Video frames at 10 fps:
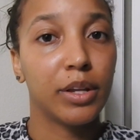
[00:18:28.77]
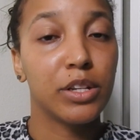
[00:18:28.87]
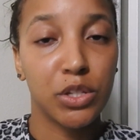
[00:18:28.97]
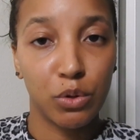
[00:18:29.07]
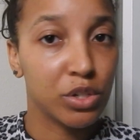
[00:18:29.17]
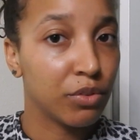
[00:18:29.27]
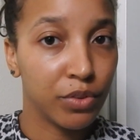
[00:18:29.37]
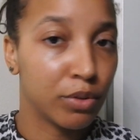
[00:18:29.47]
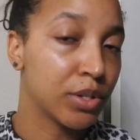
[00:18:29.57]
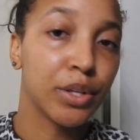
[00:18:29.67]
And so she
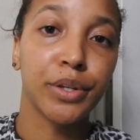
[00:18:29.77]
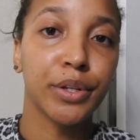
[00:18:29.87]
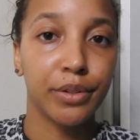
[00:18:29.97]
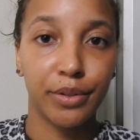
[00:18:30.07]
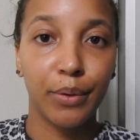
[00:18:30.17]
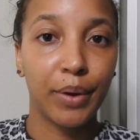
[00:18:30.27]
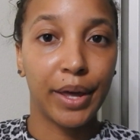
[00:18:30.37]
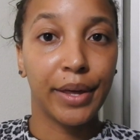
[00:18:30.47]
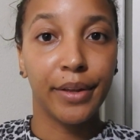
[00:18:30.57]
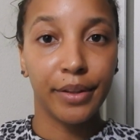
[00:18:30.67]
feels good,
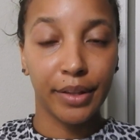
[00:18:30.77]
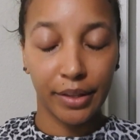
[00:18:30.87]
okay?